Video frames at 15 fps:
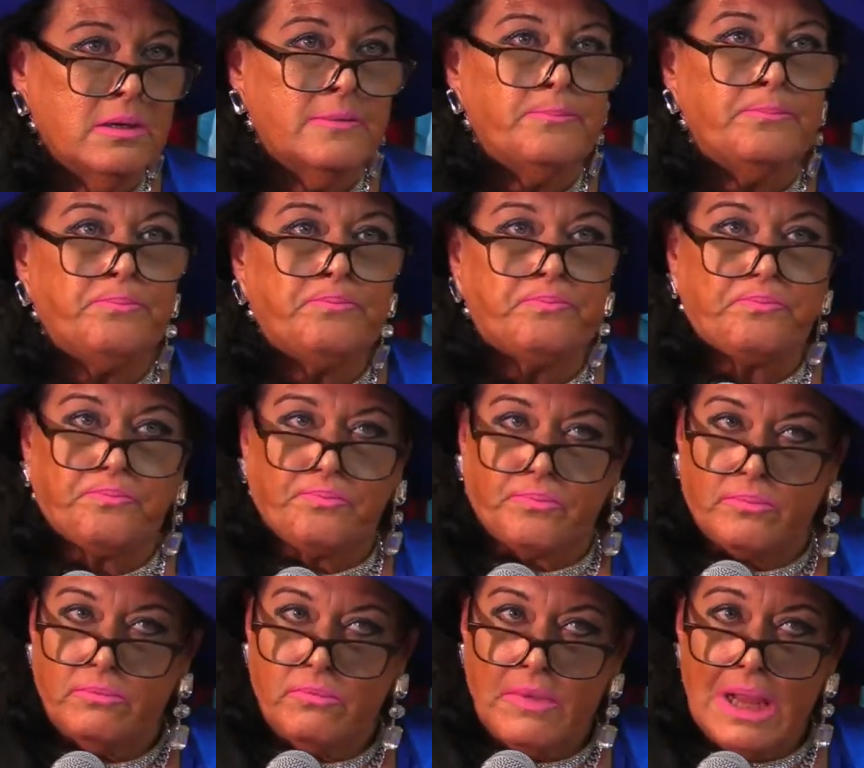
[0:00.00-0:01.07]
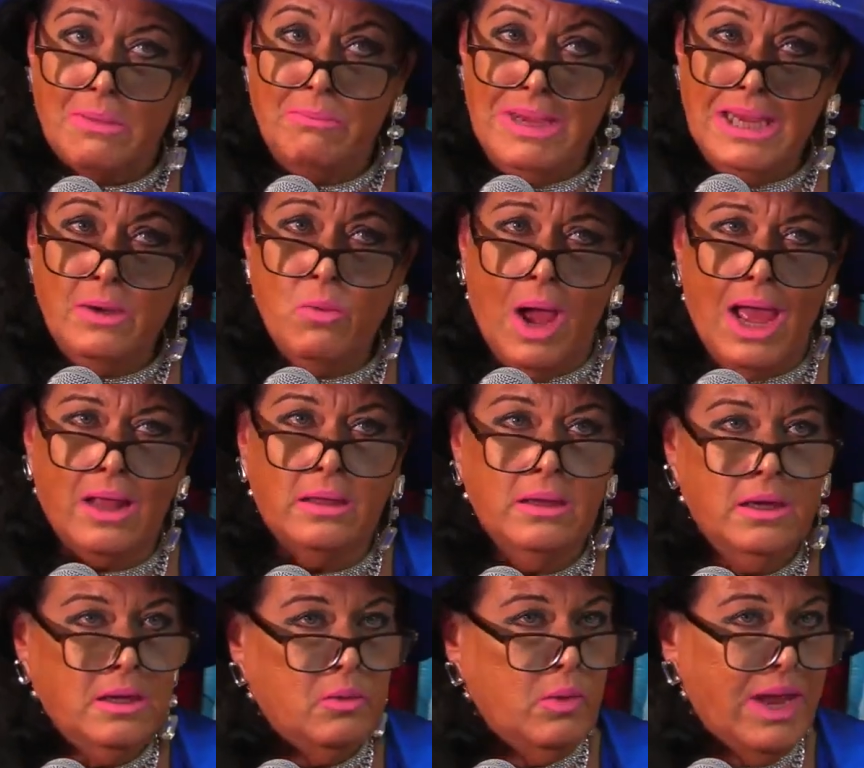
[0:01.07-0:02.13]
Yeah. Meanwhile,
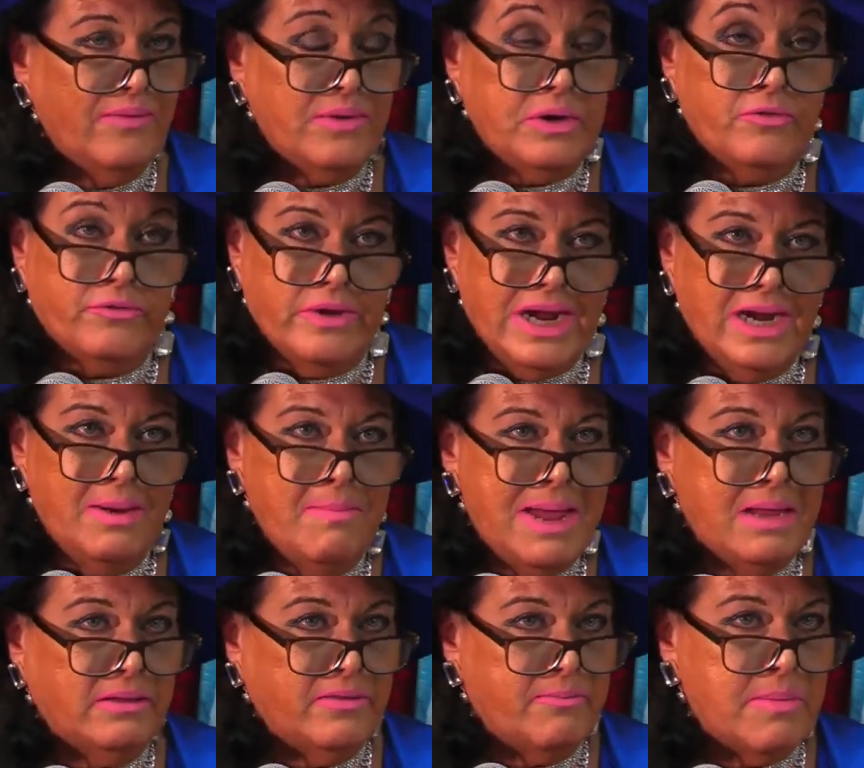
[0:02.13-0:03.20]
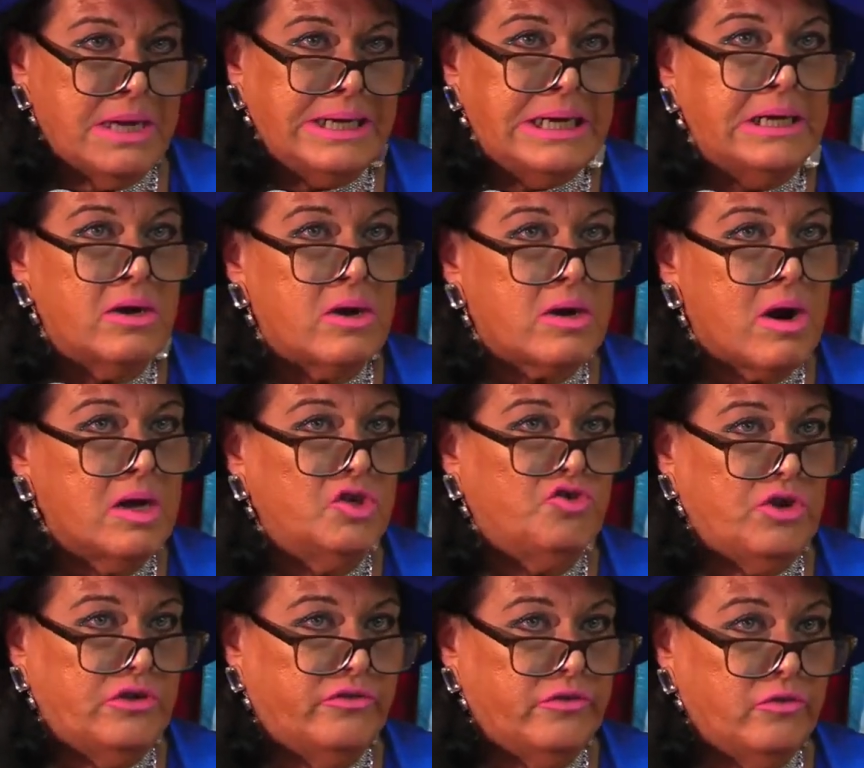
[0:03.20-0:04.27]
we have a great amount of money in our
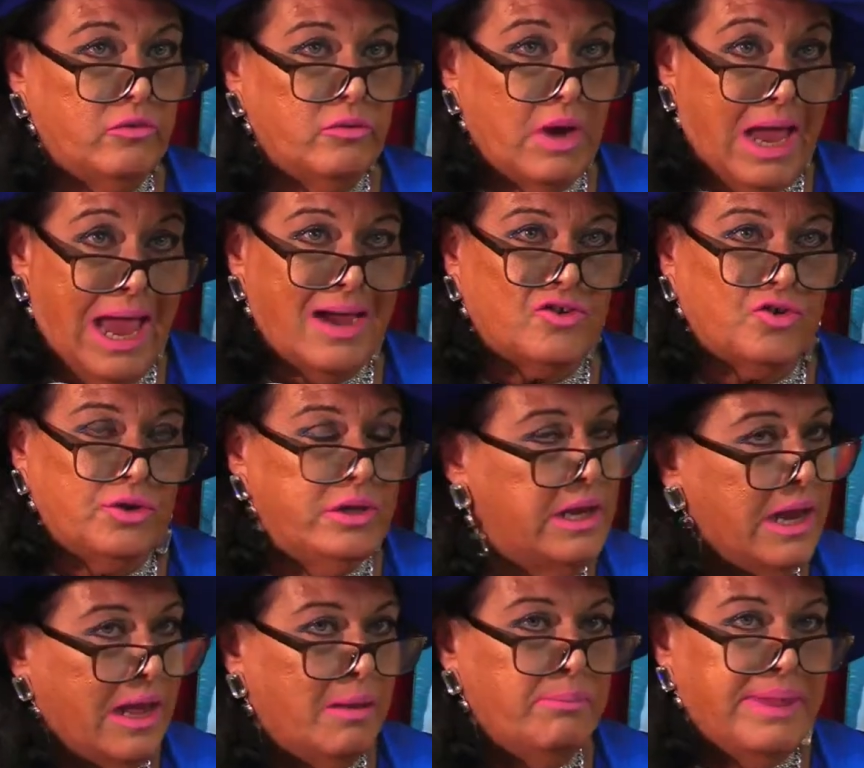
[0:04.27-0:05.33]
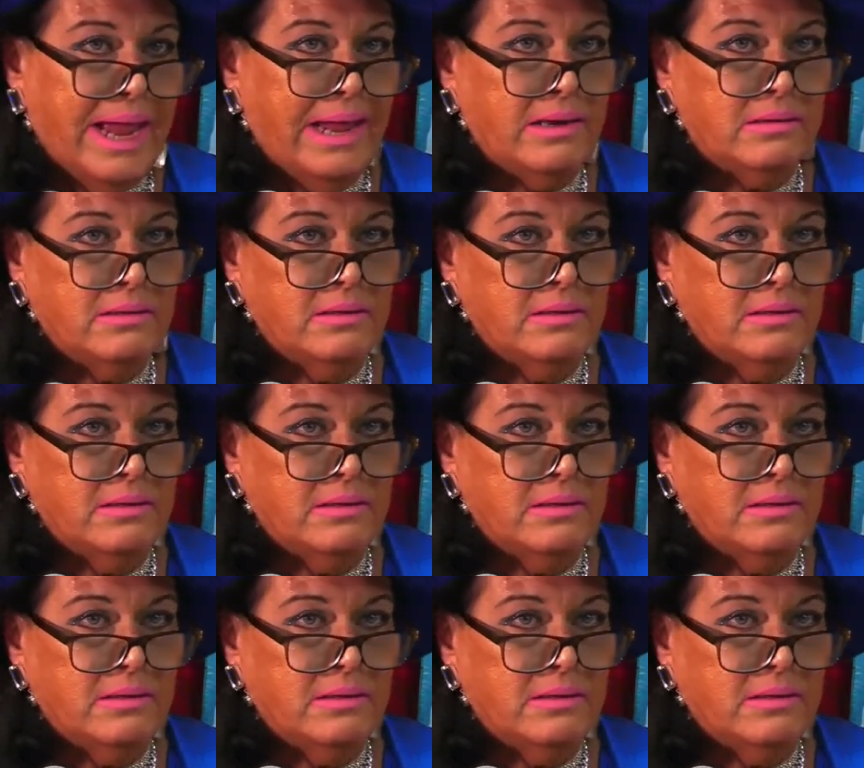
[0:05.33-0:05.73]
country to actually help that,